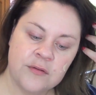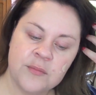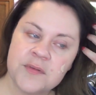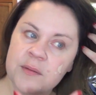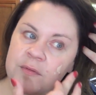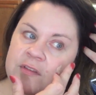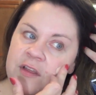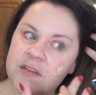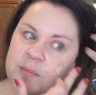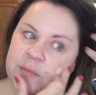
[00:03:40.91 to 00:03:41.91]
oops, I almost
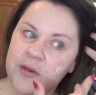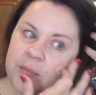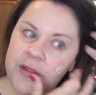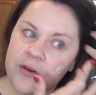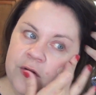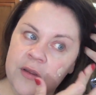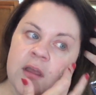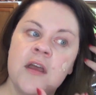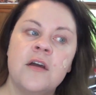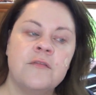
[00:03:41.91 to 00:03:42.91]
lost my beauty blender,
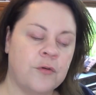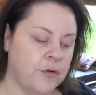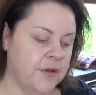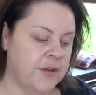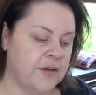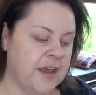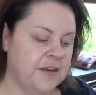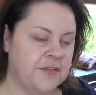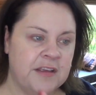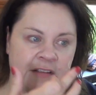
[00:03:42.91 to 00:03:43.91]
for, you know, kind
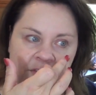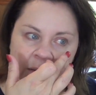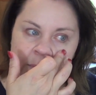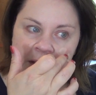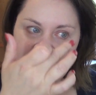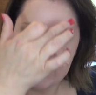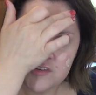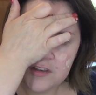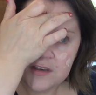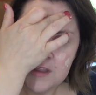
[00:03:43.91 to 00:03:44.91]
of ease of
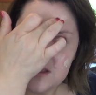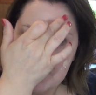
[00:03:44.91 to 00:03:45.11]
application,